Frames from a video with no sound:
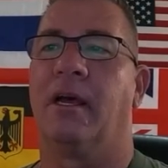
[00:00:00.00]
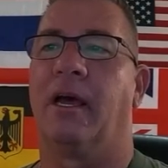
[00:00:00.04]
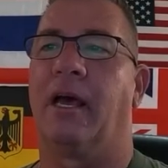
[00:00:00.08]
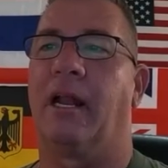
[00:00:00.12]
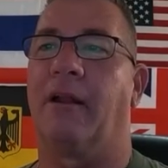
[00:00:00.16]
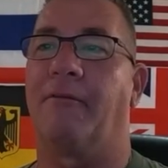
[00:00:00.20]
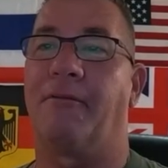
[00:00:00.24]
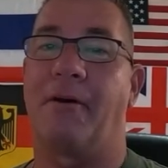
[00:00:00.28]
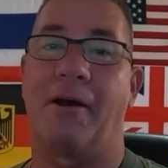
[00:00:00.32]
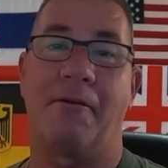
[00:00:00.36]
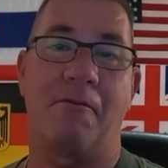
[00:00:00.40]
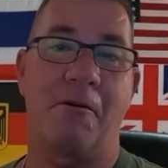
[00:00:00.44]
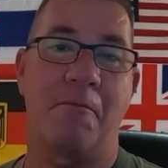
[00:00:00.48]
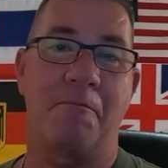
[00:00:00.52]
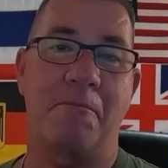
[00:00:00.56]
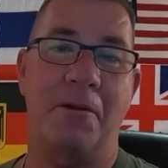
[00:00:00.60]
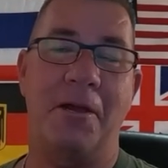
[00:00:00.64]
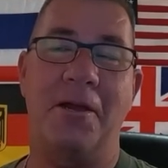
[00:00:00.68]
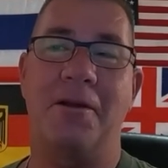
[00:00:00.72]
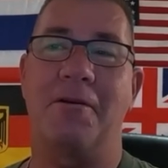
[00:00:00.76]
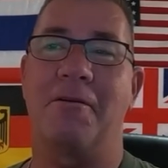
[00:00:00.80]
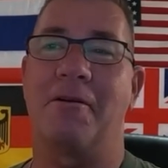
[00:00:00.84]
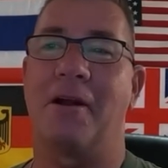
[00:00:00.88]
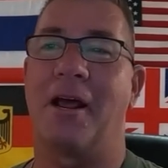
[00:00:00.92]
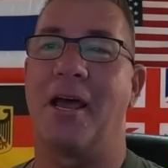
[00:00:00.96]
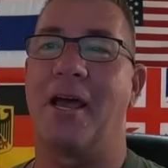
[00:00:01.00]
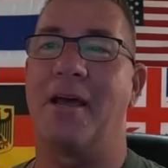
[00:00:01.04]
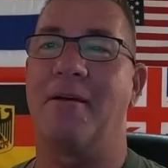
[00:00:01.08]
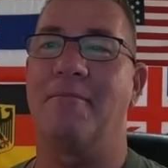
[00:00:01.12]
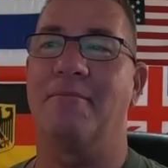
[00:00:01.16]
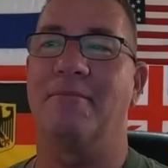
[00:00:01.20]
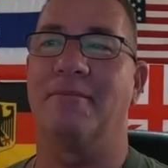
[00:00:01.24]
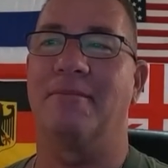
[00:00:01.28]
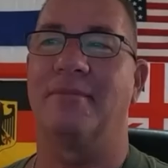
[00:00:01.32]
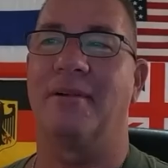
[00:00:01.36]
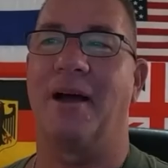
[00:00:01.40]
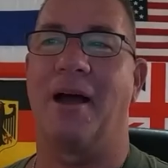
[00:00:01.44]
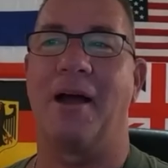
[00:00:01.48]
And if I repeat your
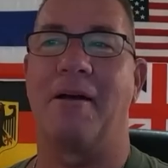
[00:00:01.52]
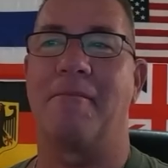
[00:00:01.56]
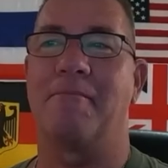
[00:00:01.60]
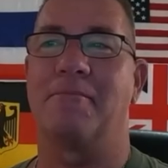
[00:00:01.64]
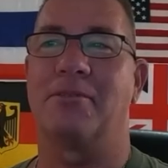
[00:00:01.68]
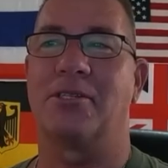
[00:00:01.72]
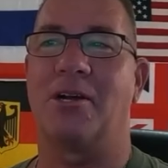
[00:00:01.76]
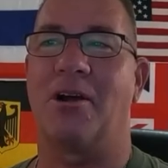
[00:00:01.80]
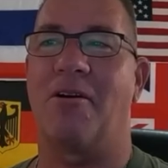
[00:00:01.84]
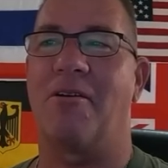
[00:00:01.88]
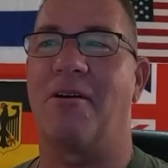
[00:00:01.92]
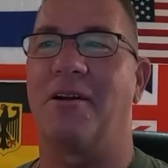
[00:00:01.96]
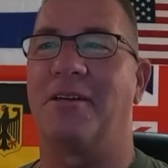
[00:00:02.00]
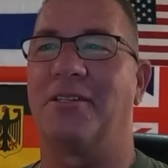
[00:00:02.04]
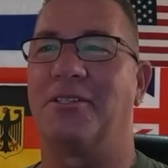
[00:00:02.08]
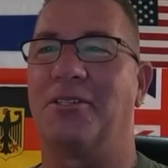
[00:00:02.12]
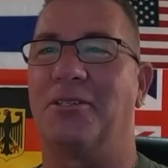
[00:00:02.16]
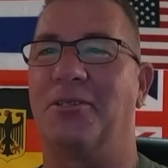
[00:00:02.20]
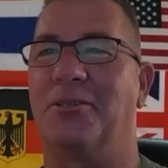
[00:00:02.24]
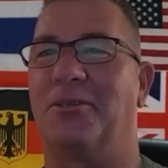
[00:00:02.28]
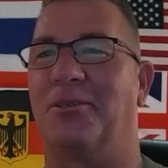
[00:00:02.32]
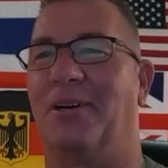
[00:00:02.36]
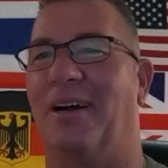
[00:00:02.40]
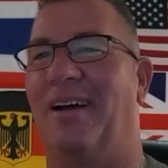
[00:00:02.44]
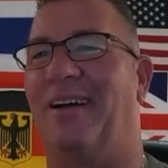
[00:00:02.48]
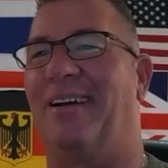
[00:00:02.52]
name, I'm sorry too.